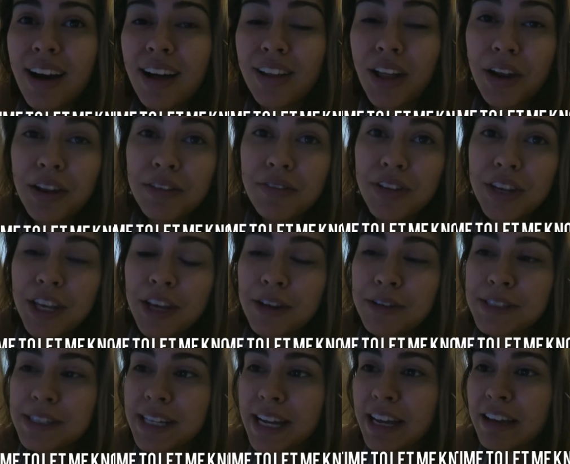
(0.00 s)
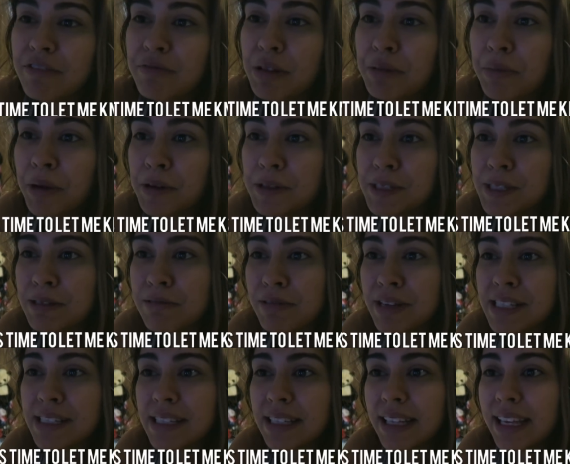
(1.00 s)
a lot of the videos that I've been posting
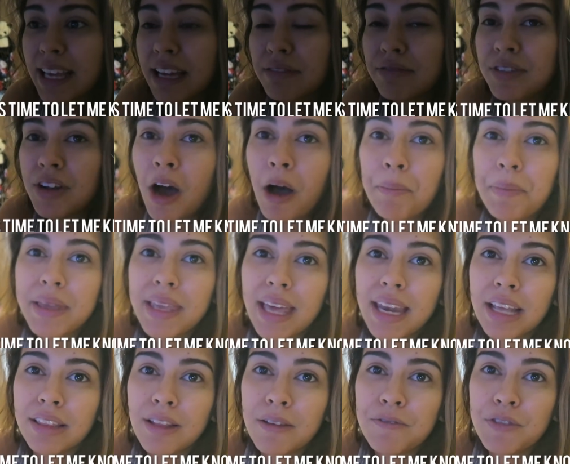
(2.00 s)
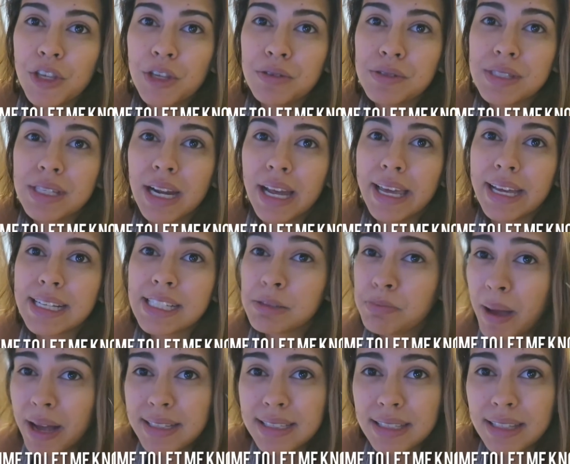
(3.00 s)
recently have not been getting the views that I
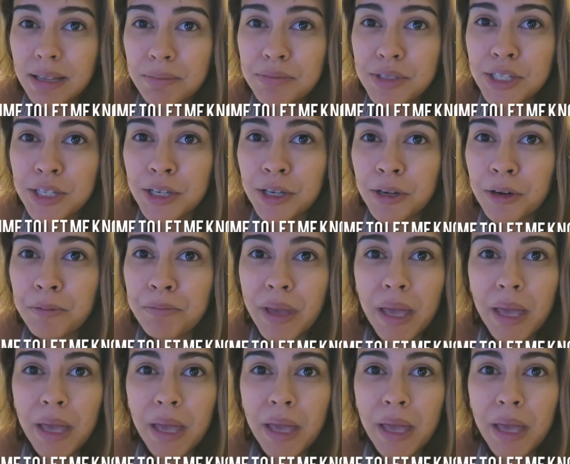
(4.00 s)
expected them to.